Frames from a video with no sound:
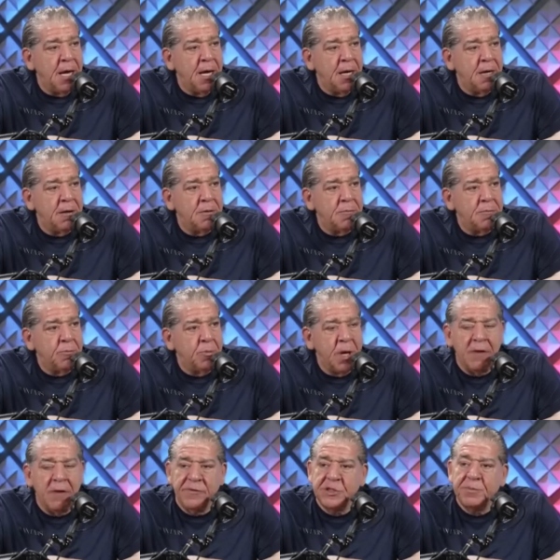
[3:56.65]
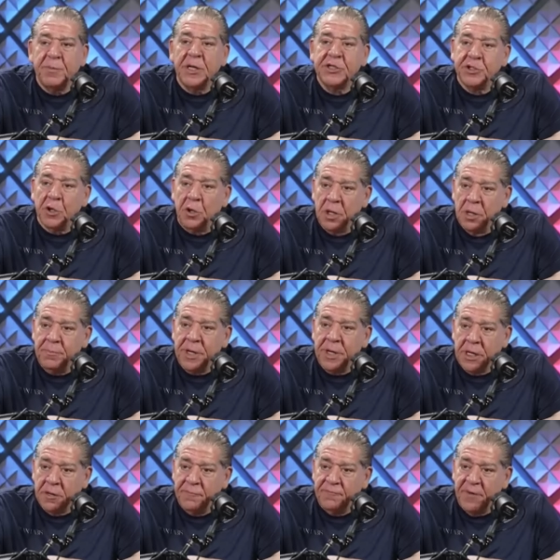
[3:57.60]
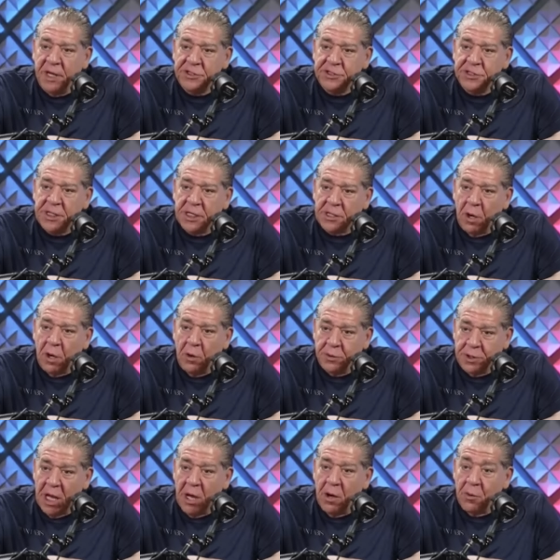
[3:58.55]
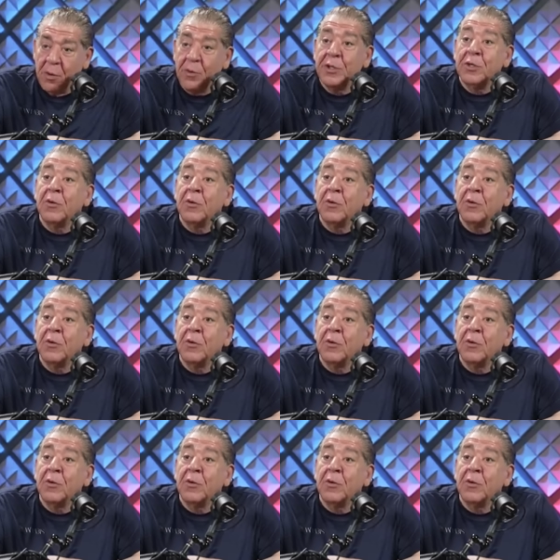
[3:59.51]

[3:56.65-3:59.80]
uh, whatever Special Olympian Convention at the hotel we were